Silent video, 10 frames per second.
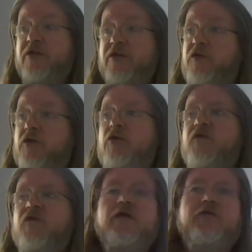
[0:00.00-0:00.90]
So if you do
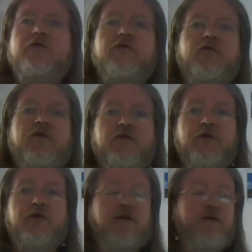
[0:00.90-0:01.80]
feel 100%
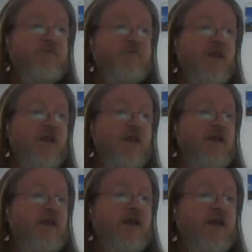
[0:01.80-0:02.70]
okay,
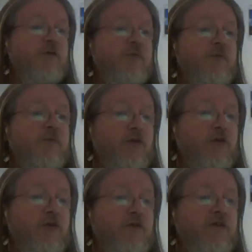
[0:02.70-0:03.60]
gather your
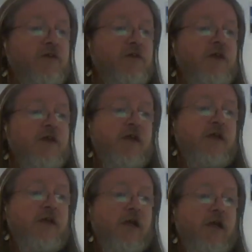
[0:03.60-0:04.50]
passengers,
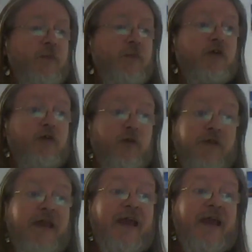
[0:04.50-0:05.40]
make sure
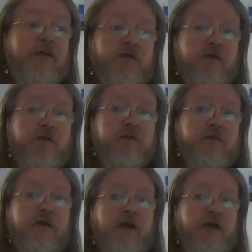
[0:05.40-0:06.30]
they have
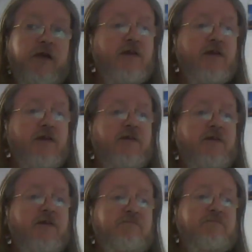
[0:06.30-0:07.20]
their ID,
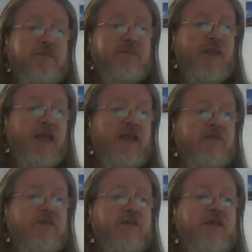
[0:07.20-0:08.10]

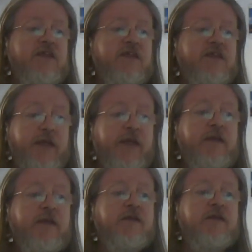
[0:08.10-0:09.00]
and
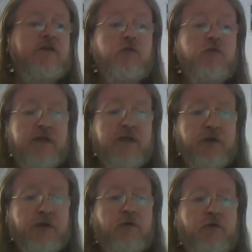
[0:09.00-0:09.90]
explain that you're ready
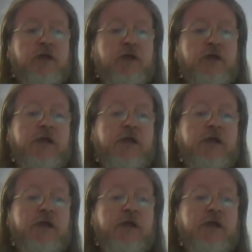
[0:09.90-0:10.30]
to go.